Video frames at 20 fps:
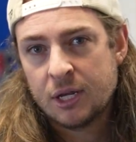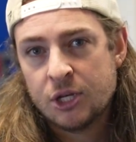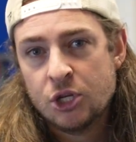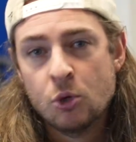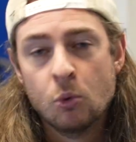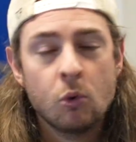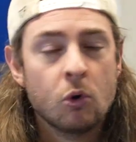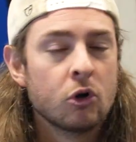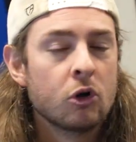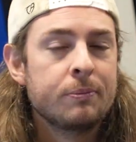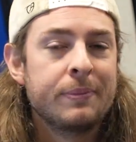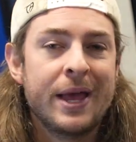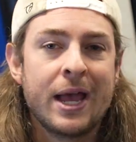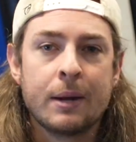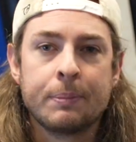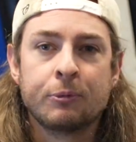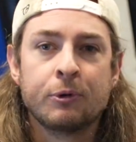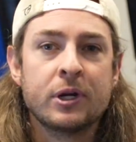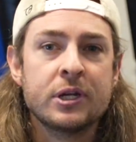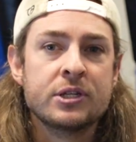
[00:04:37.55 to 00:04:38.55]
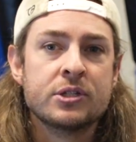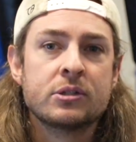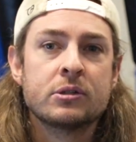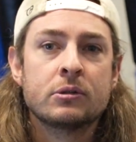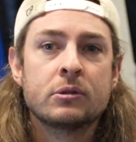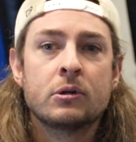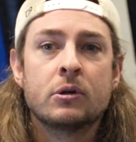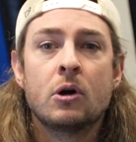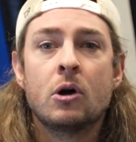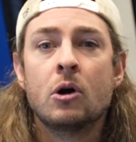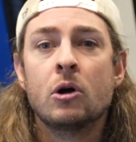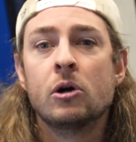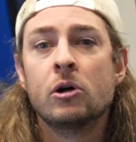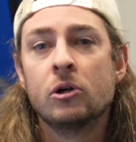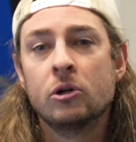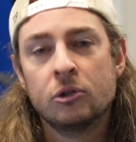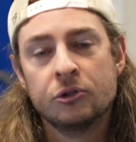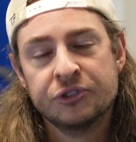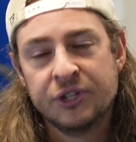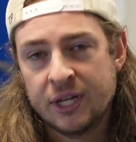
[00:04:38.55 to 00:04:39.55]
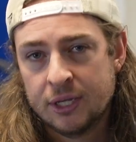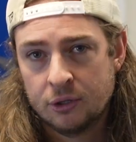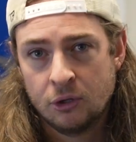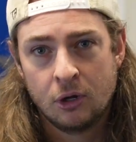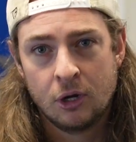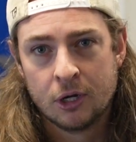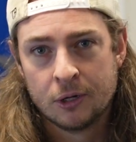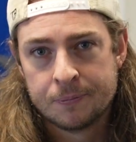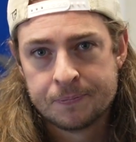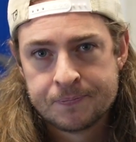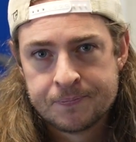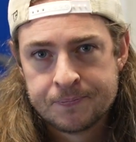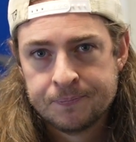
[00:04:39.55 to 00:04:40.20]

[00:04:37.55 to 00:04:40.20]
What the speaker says: and you wore a back brace all day long